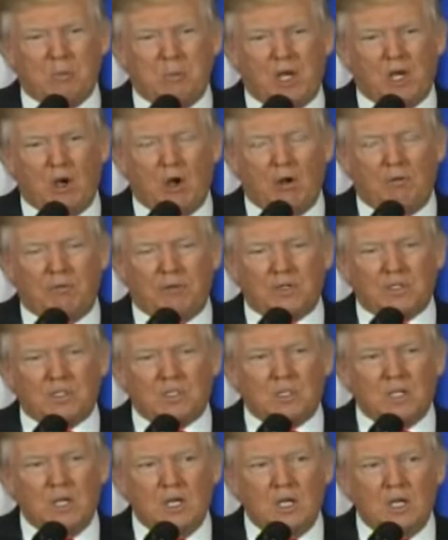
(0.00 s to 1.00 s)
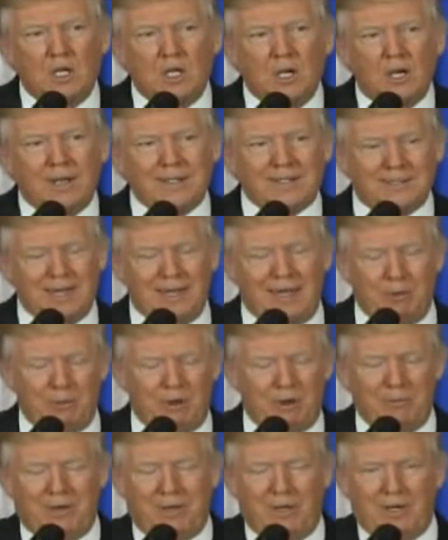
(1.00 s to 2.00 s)
to my office. I say, hey,
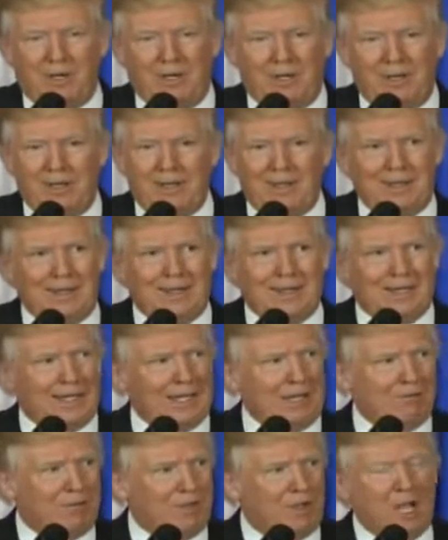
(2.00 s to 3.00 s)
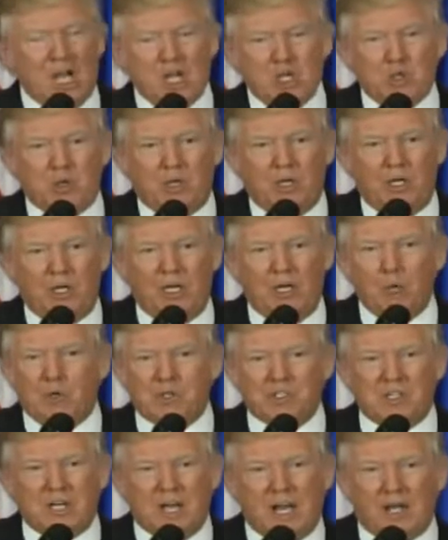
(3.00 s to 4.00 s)
wait a minute. He didn't leave the country. He
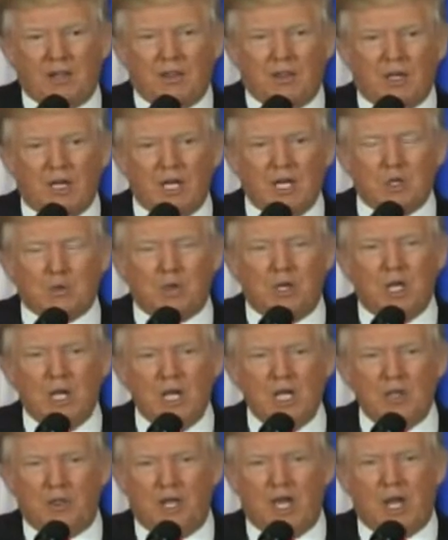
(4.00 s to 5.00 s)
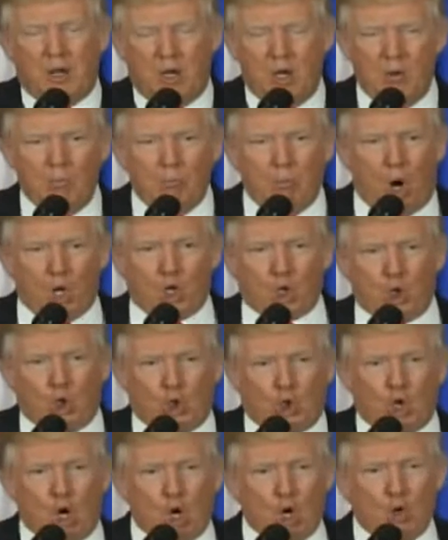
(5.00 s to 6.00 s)
wasn't out of the country. They had Michael
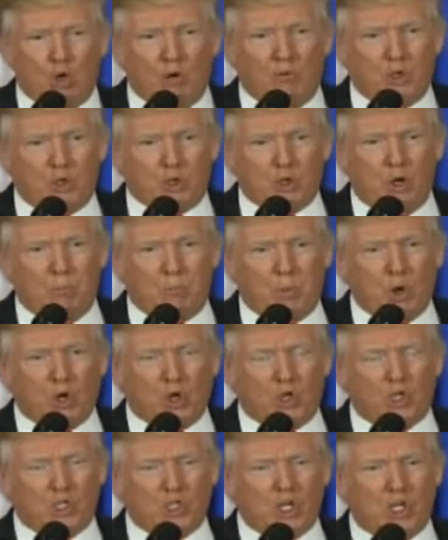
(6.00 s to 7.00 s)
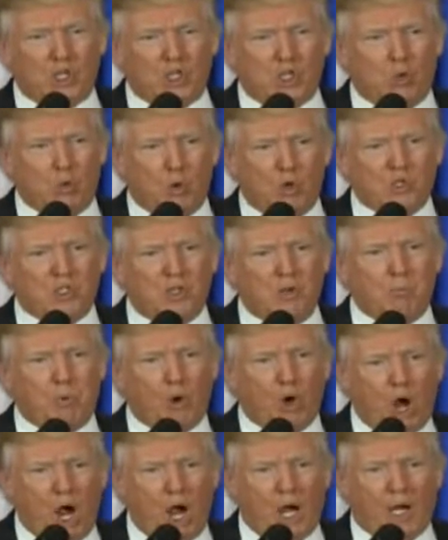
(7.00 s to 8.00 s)
Cohen of the Trump Organization was in
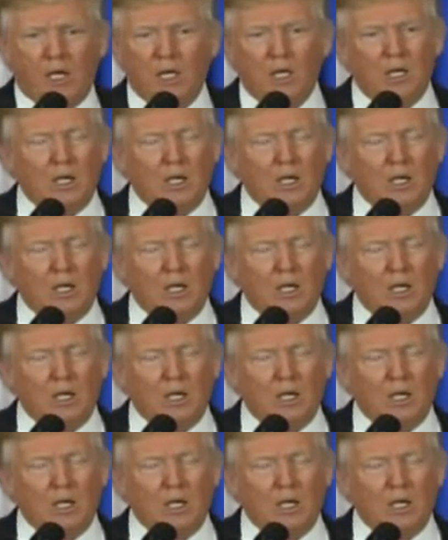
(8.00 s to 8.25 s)
Prague.